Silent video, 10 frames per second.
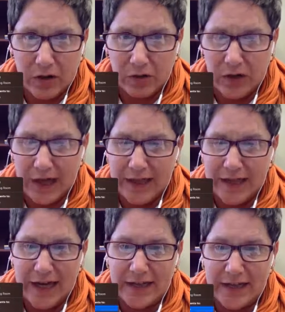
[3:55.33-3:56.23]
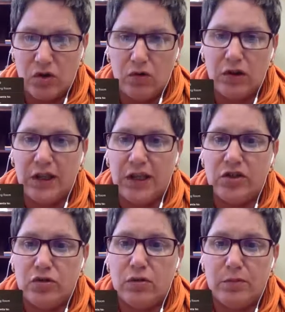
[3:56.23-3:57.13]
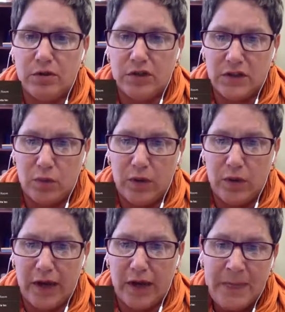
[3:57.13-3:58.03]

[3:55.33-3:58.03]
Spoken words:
Okay, that's totally doable as well.